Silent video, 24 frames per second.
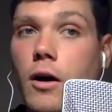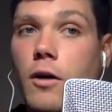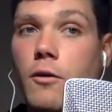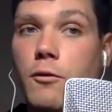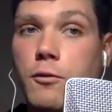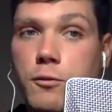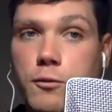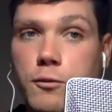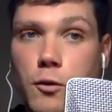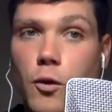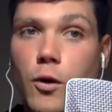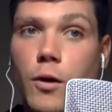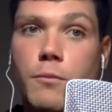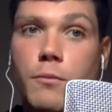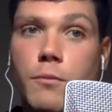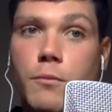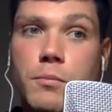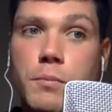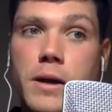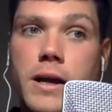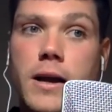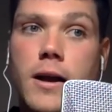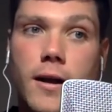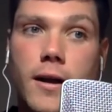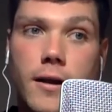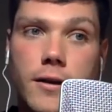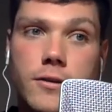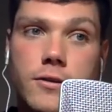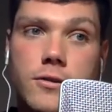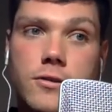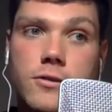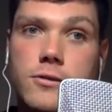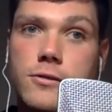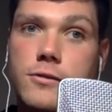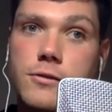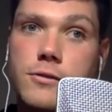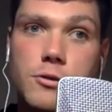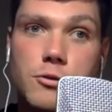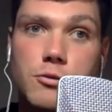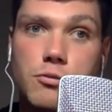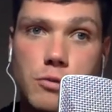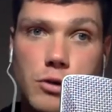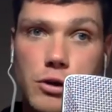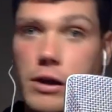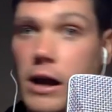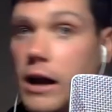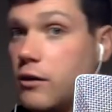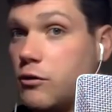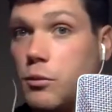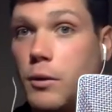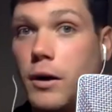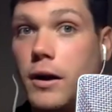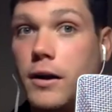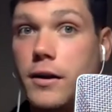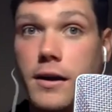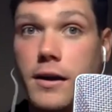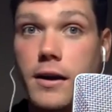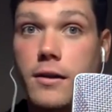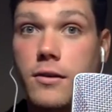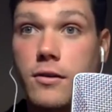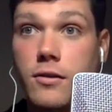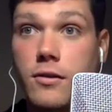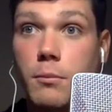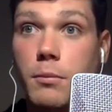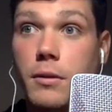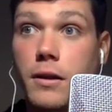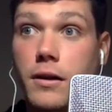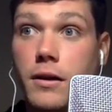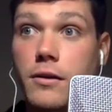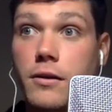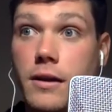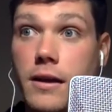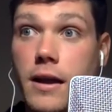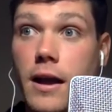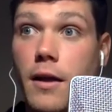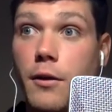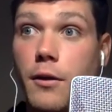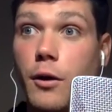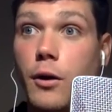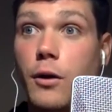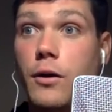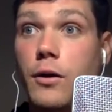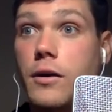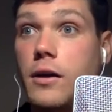formed because you guys wanted to get something together,